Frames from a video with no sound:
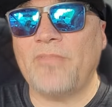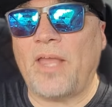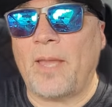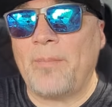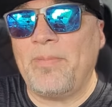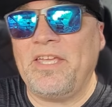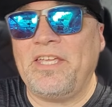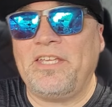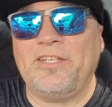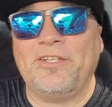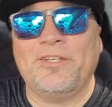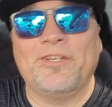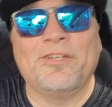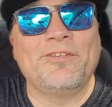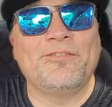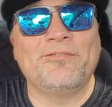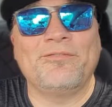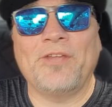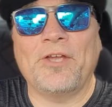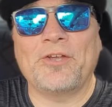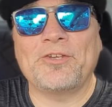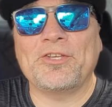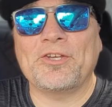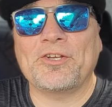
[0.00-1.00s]
I mean,
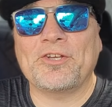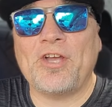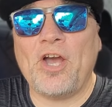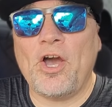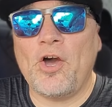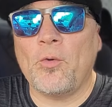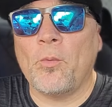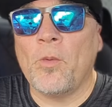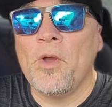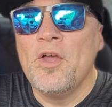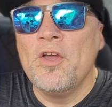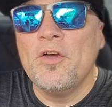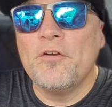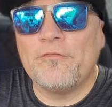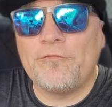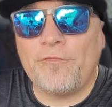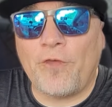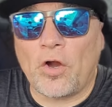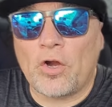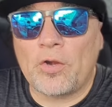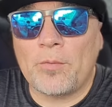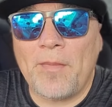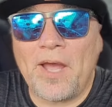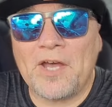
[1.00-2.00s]
there you go.
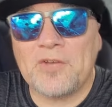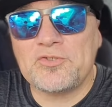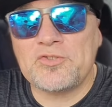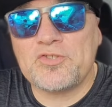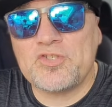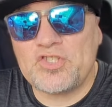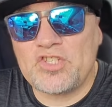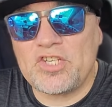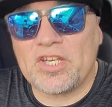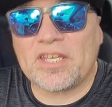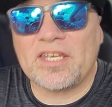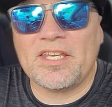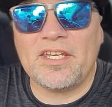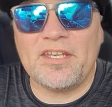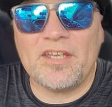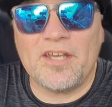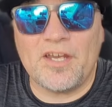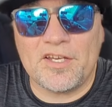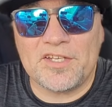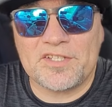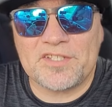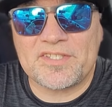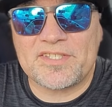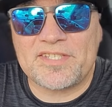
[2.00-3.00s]
Farmhouse chicken
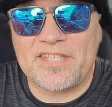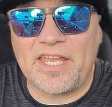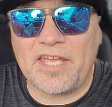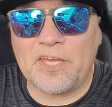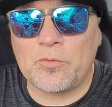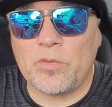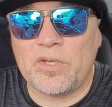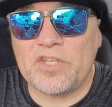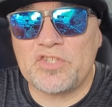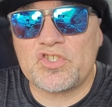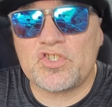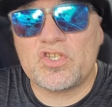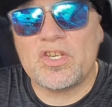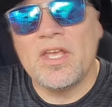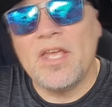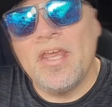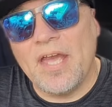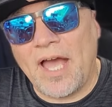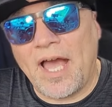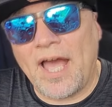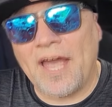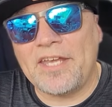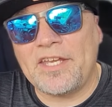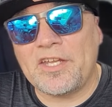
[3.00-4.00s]
uh, sandwich.
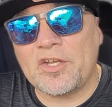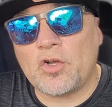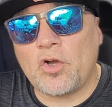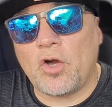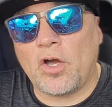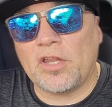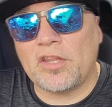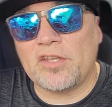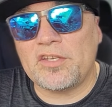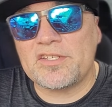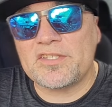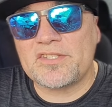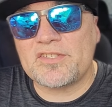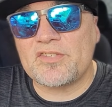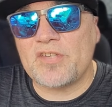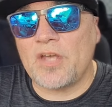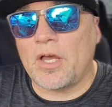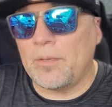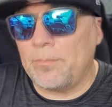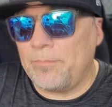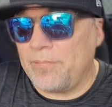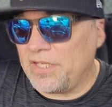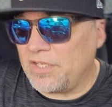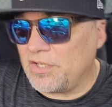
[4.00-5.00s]
I didn't call it a
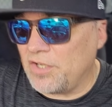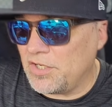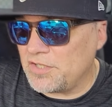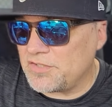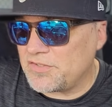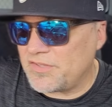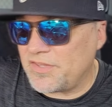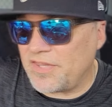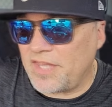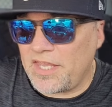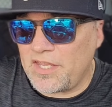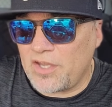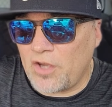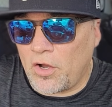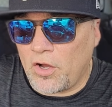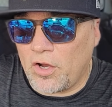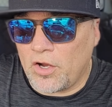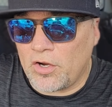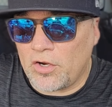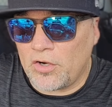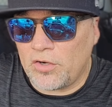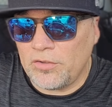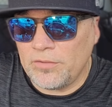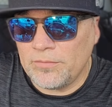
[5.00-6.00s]
sub because they
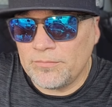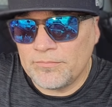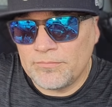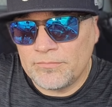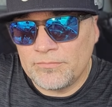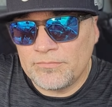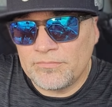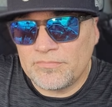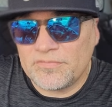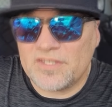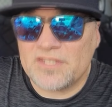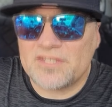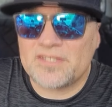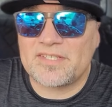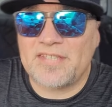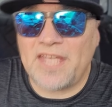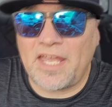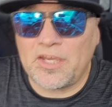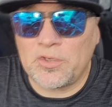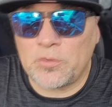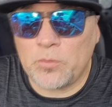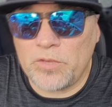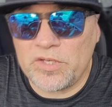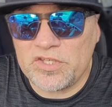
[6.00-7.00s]
are the
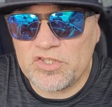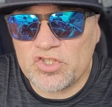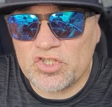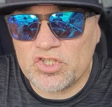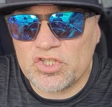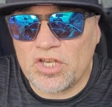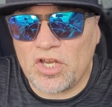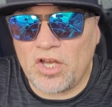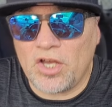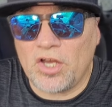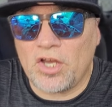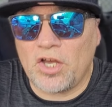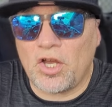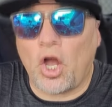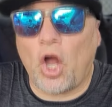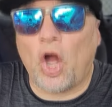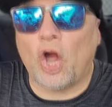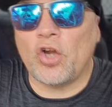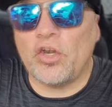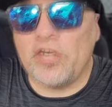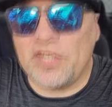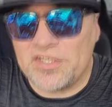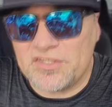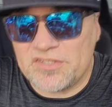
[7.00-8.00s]
sandwich uh,
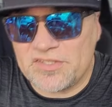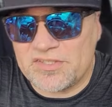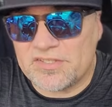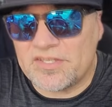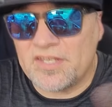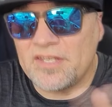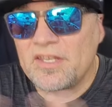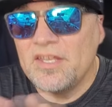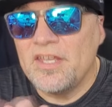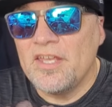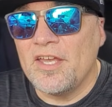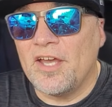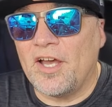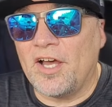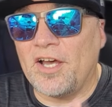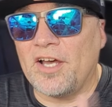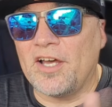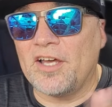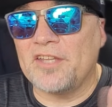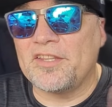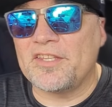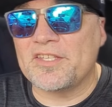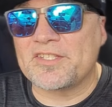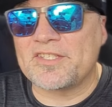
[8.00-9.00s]
artists.
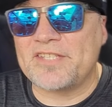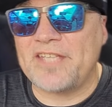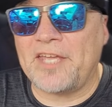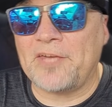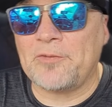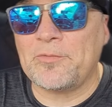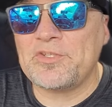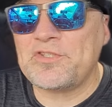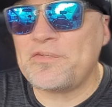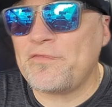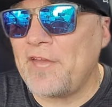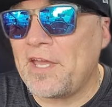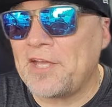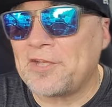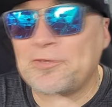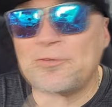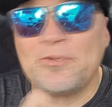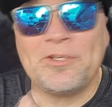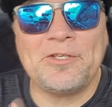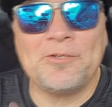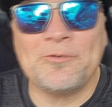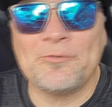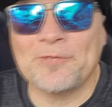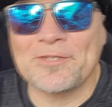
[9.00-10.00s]
Uh, the Sandwich
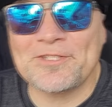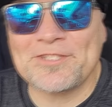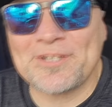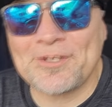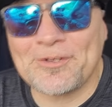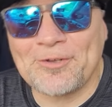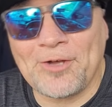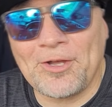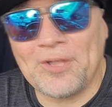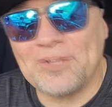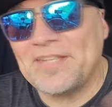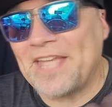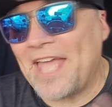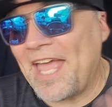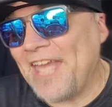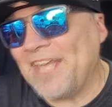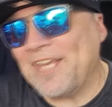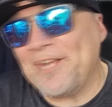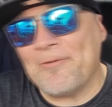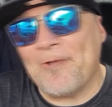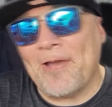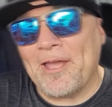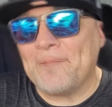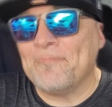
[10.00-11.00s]
Factory? What's it called?
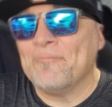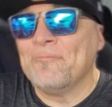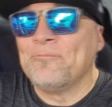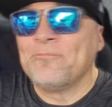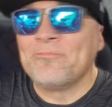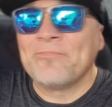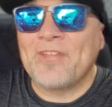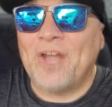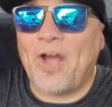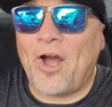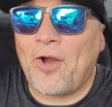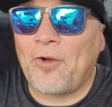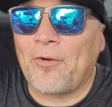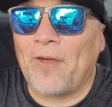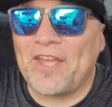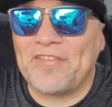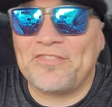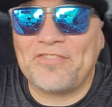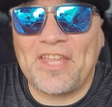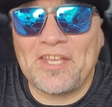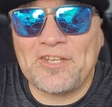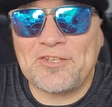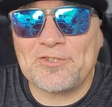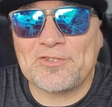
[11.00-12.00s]
Anyway, all
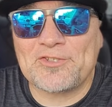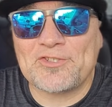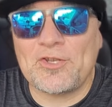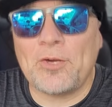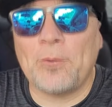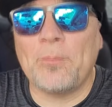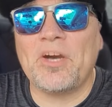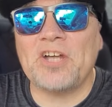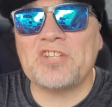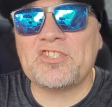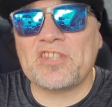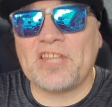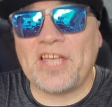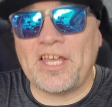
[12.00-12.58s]
right. Thank you so much.